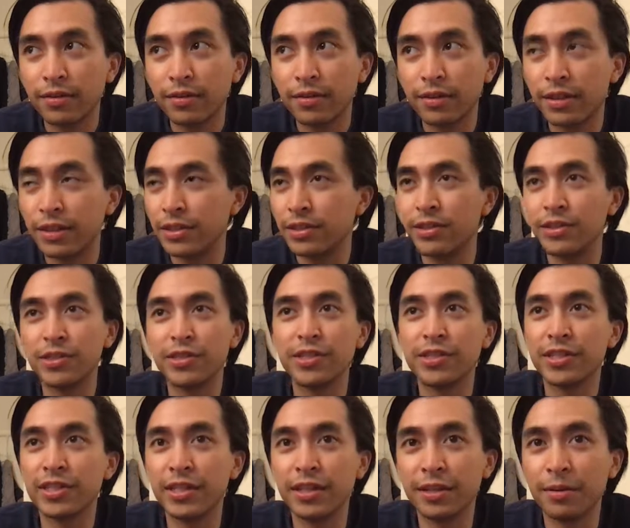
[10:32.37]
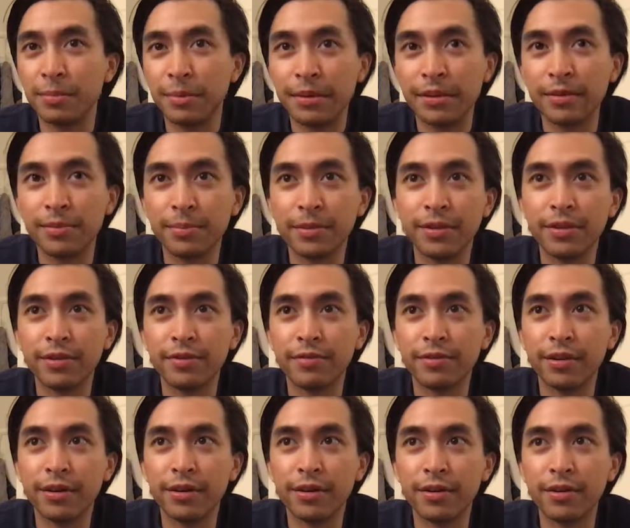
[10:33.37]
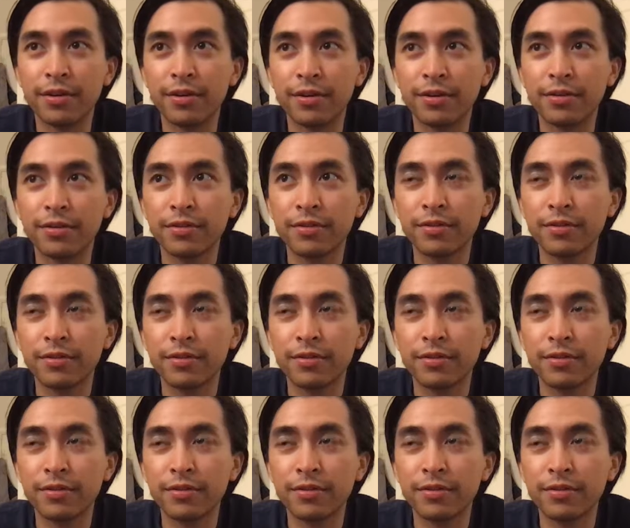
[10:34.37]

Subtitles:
this is just the epitome of our